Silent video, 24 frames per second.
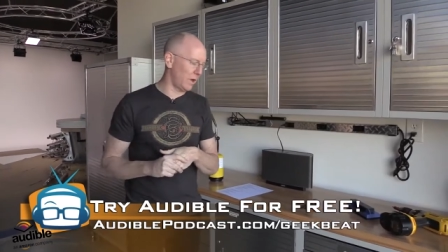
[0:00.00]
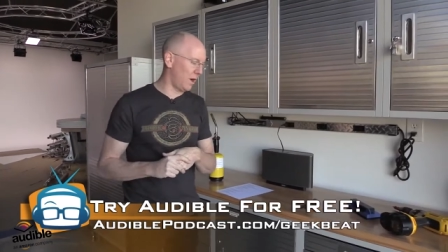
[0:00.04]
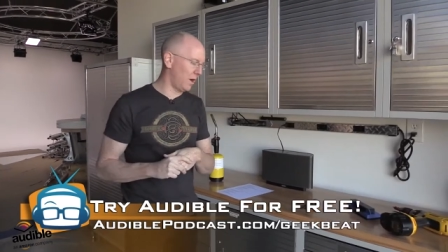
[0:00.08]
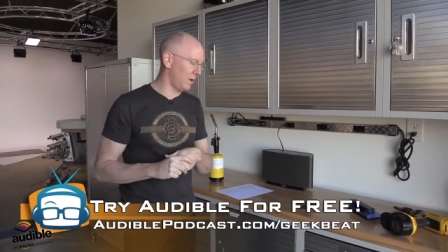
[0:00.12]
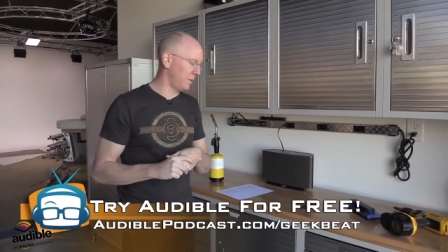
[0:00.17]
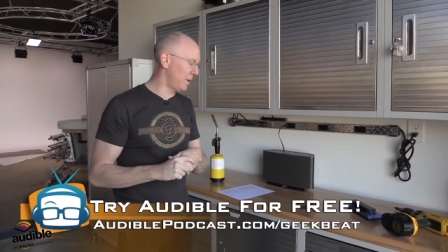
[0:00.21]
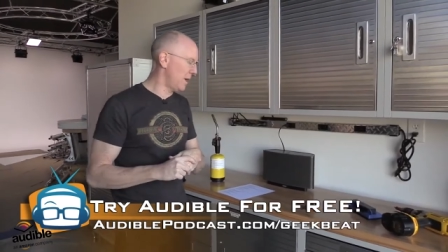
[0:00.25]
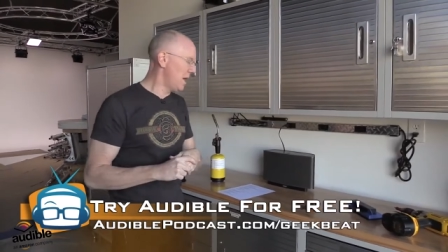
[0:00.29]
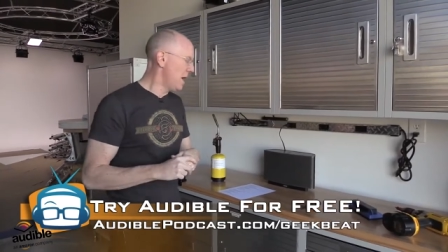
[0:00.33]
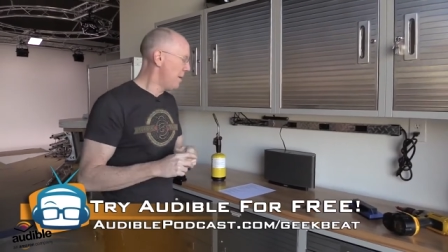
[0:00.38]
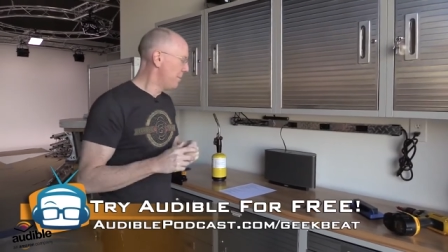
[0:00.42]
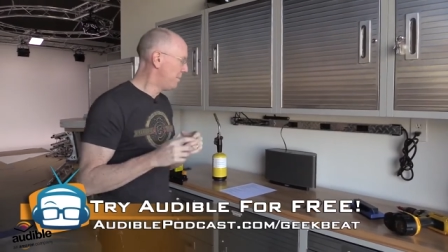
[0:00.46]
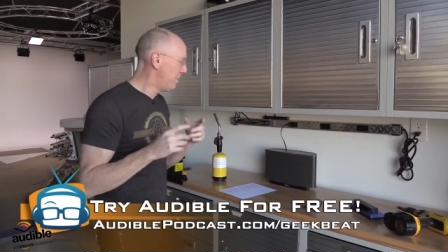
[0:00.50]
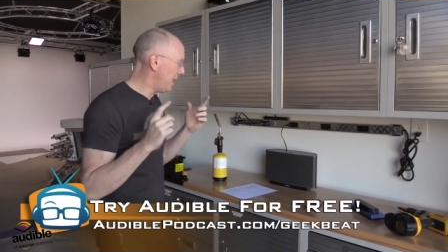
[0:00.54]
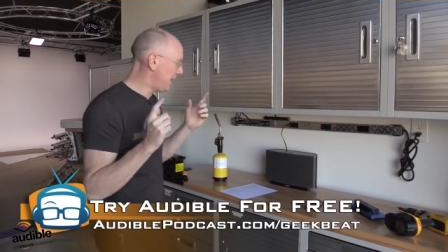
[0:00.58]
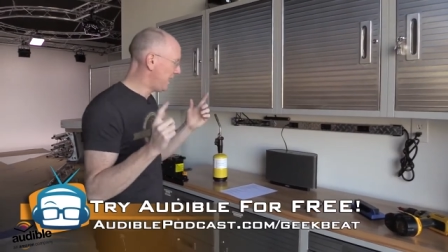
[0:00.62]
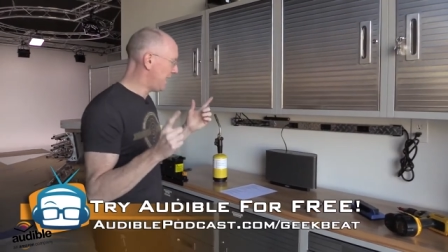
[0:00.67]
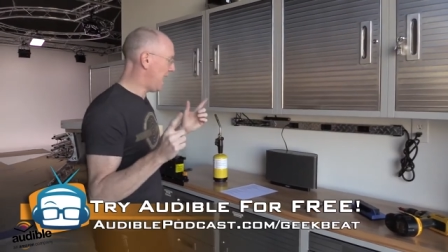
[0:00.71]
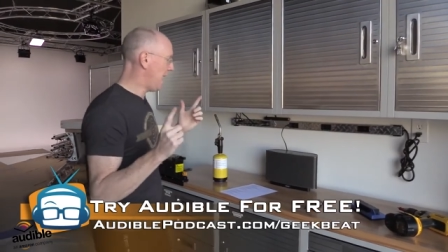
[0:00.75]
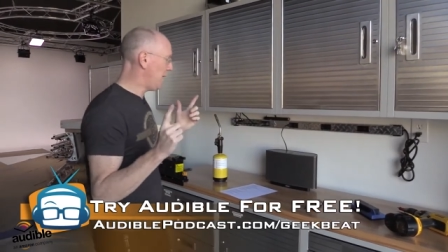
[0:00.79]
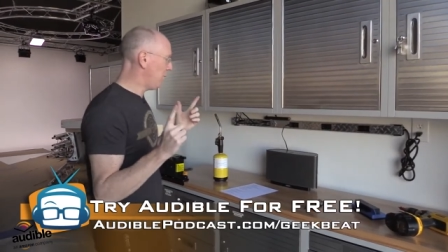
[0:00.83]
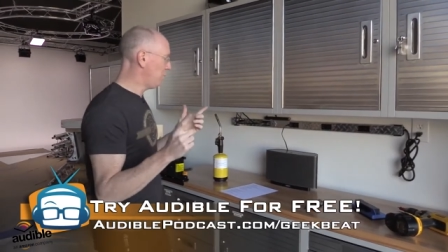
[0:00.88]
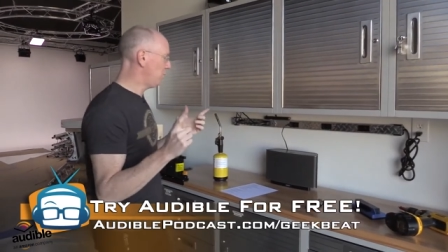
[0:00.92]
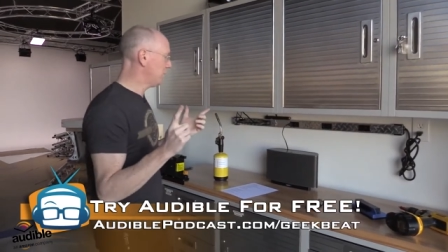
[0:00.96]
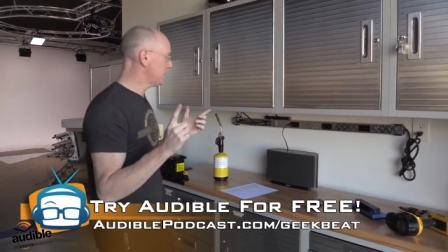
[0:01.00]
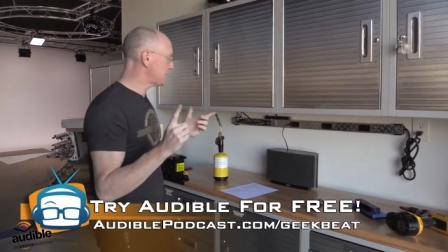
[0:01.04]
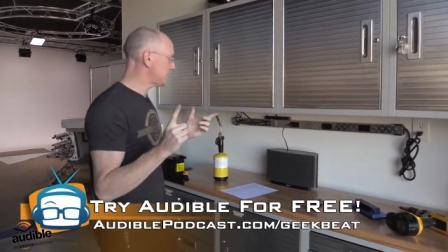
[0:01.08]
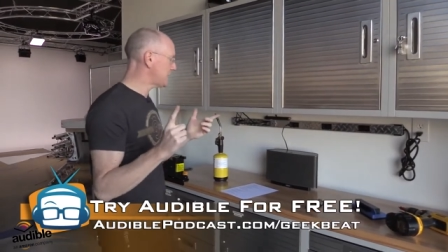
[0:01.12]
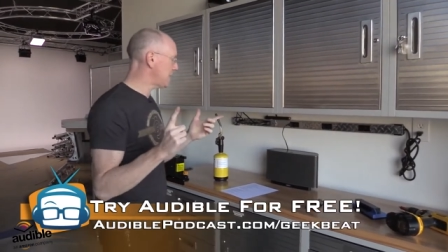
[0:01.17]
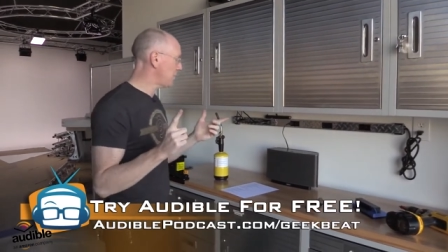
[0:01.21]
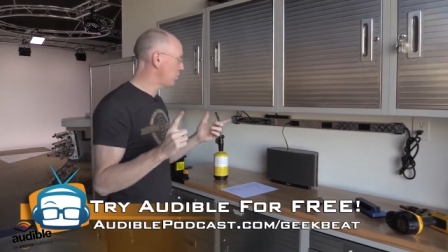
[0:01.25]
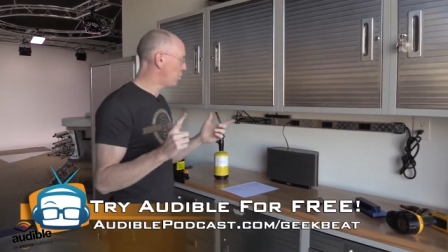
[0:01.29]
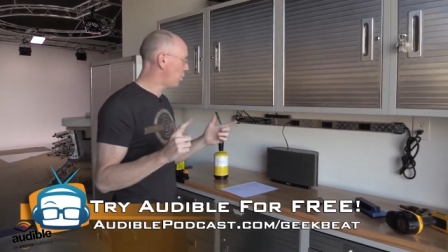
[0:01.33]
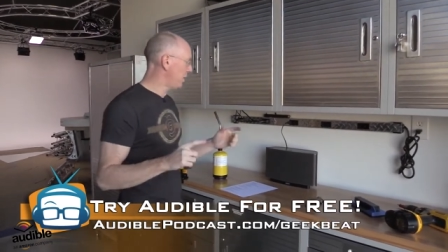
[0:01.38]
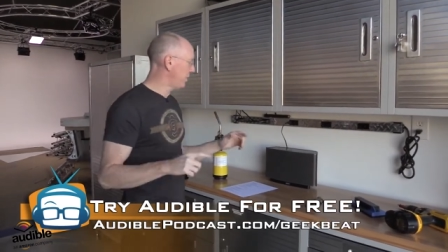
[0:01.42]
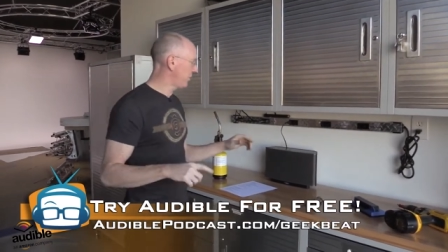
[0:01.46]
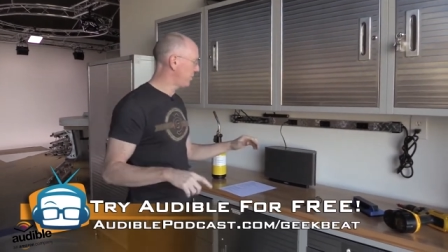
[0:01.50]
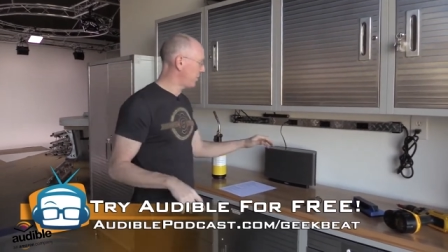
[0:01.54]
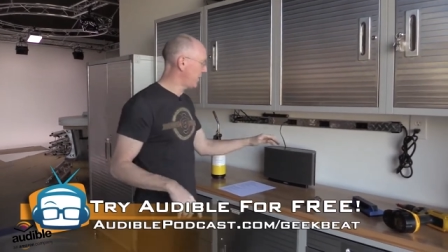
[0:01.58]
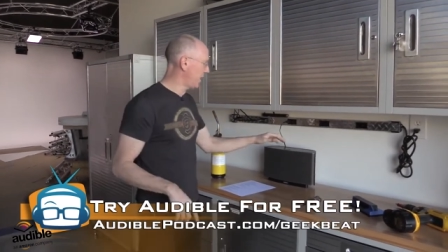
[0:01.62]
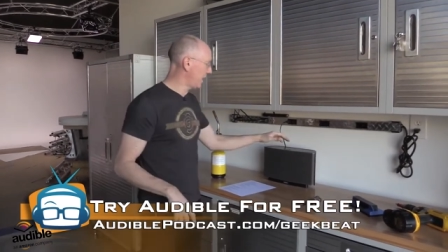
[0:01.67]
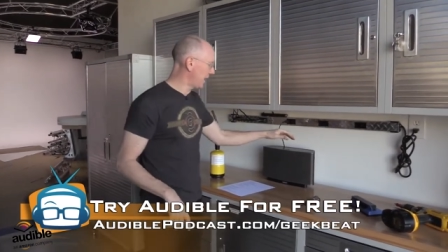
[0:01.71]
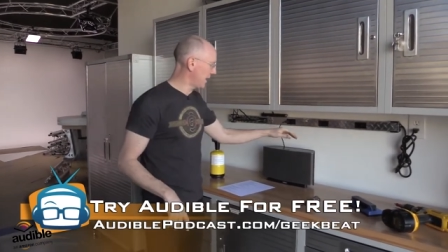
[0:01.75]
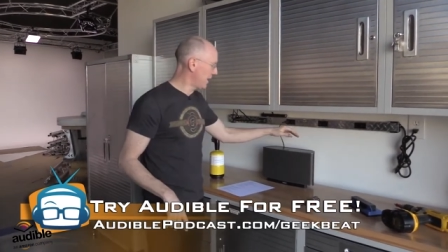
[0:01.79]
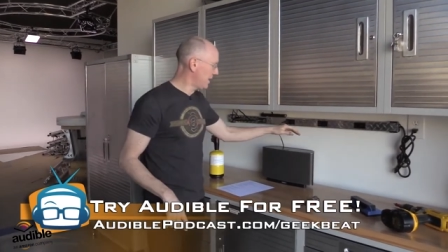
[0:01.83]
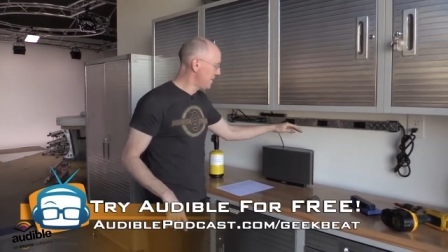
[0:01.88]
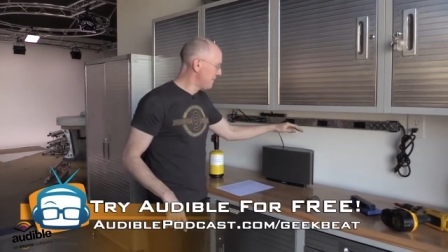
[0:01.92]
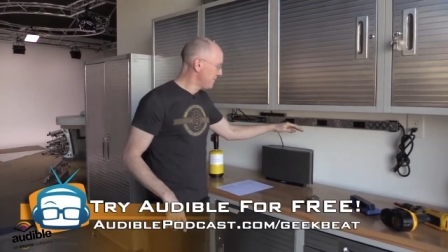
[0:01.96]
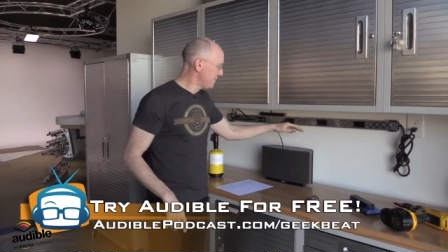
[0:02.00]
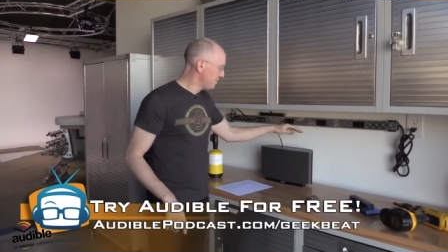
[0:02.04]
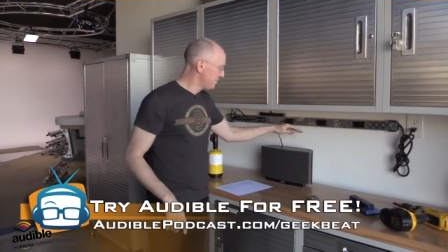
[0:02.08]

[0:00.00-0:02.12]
audio. But I will say one thing.